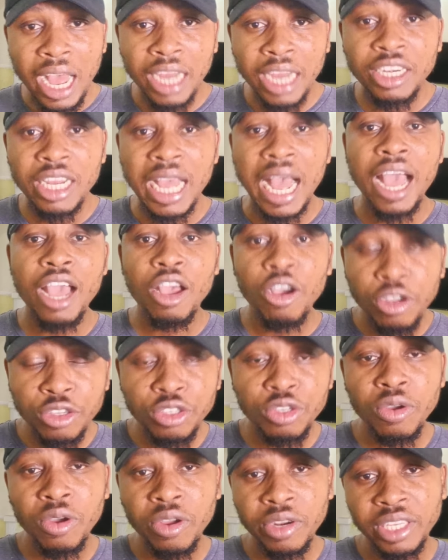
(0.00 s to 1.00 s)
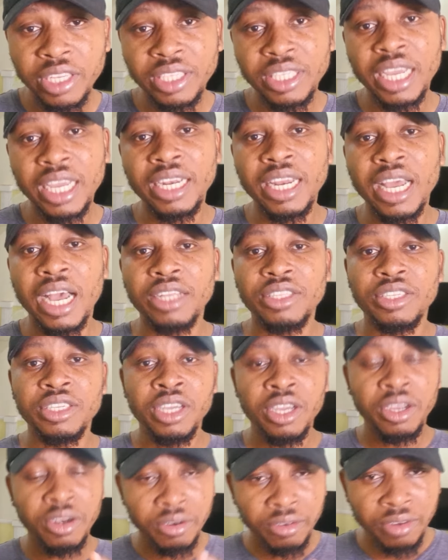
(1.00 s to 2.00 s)
And I also understand that
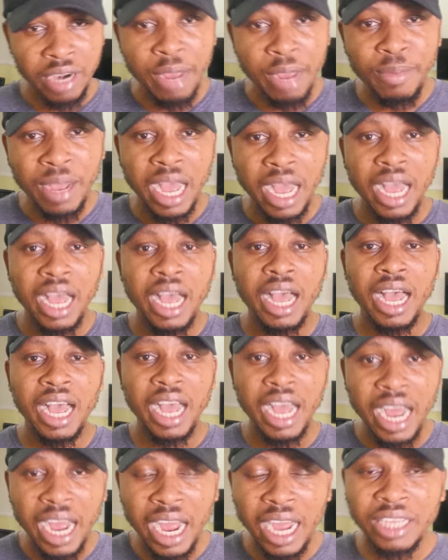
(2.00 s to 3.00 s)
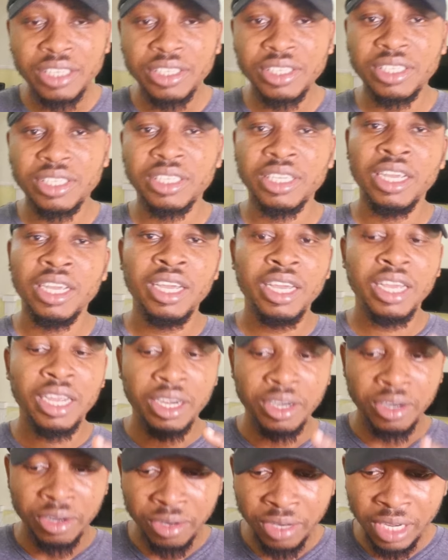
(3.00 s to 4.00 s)
Rema has
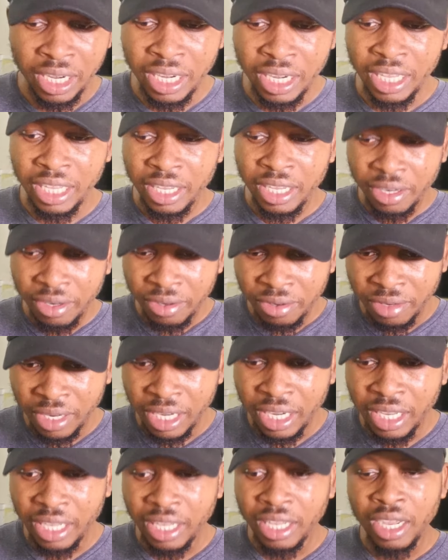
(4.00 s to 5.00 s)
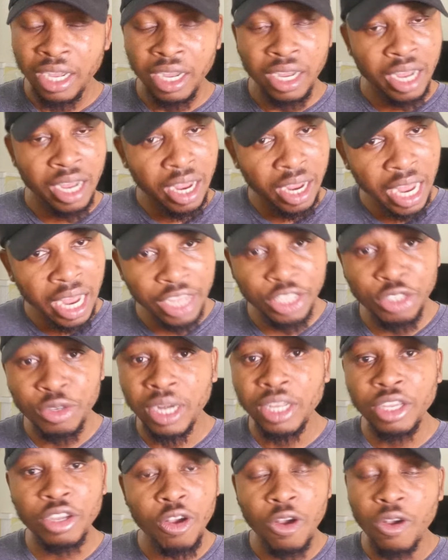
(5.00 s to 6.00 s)
really, really
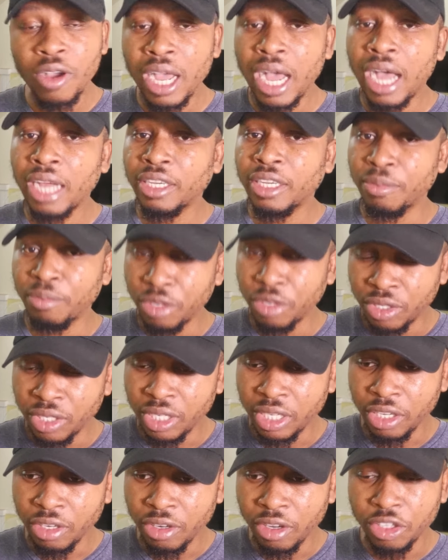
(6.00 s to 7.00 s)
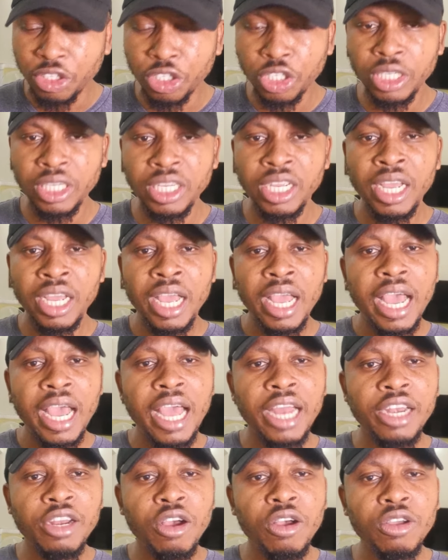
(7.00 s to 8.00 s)
actually conquered the music industry,
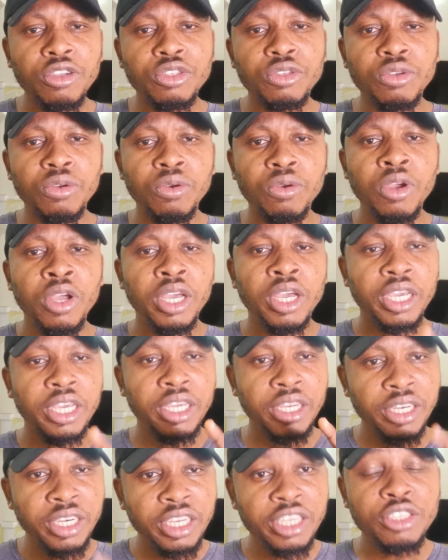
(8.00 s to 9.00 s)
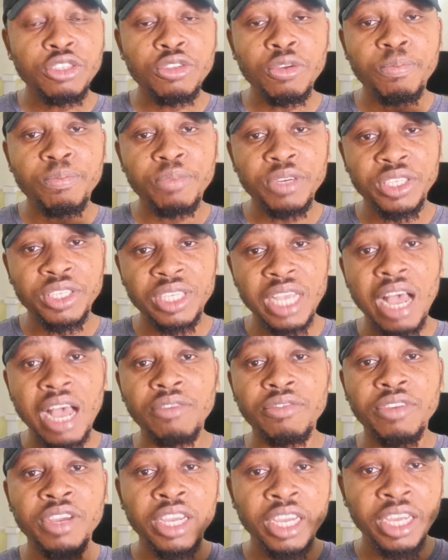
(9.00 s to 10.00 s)
and also he needs to preserve